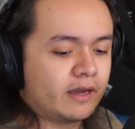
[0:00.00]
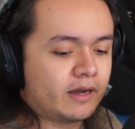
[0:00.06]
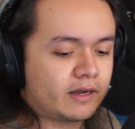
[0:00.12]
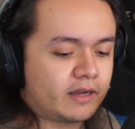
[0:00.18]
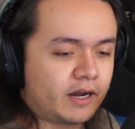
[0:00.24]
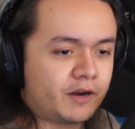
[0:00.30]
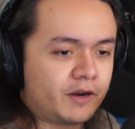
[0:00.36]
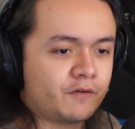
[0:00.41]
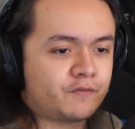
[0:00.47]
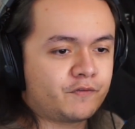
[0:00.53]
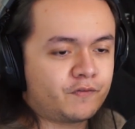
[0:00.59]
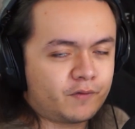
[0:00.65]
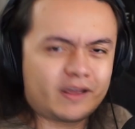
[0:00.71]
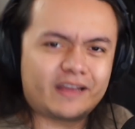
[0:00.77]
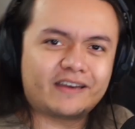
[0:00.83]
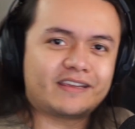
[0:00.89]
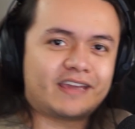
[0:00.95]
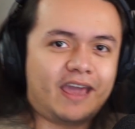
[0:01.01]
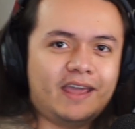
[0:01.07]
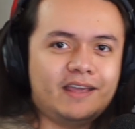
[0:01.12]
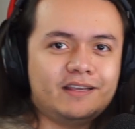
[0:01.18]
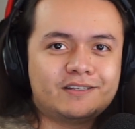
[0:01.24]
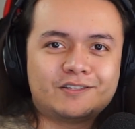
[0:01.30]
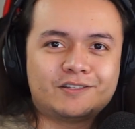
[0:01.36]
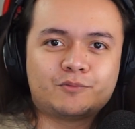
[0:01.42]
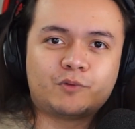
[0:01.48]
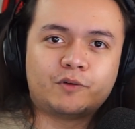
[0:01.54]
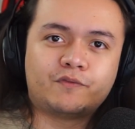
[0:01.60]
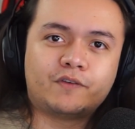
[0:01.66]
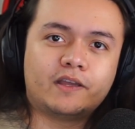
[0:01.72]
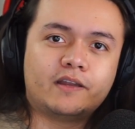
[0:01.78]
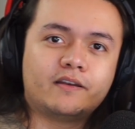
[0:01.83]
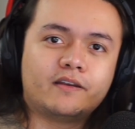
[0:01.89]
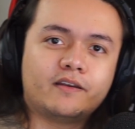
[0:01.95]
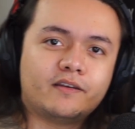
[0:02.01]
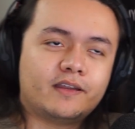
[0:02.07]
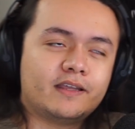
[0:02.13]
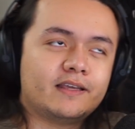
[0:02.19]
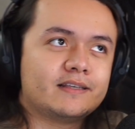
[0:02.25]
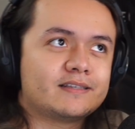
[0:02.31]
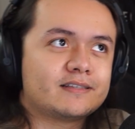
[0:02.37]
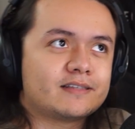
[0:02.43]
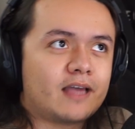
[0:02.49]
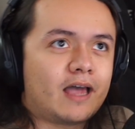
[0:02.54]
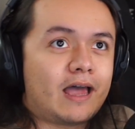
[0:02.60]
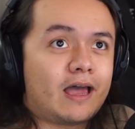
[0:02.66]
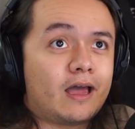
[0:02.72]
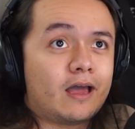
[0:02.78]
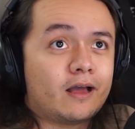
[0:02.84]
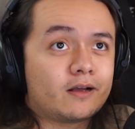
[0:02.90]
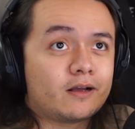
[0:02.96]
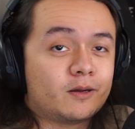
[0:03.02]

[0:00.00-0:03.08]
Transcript: kind of encased within this uh,